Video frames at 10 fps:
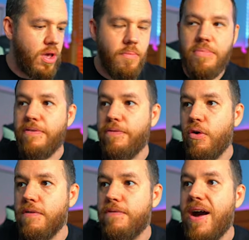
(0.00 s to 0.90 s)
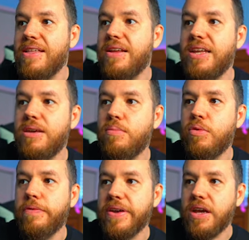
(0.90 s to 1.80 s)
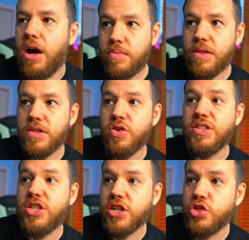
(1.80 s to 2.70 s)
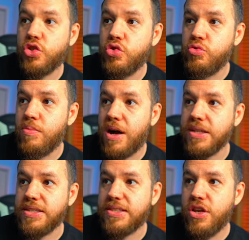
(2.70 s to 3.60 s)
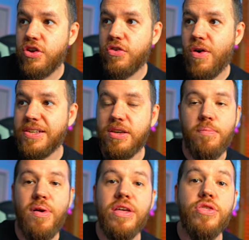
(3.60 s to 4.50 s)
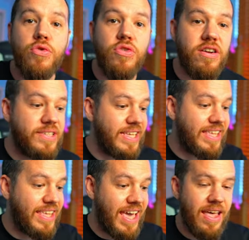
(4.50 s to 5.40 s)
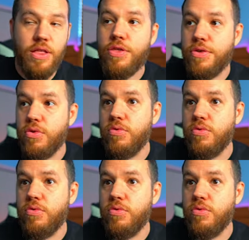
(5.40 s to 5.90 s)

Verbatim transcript: before finally moving up. So, it took two months trying to break through there to get through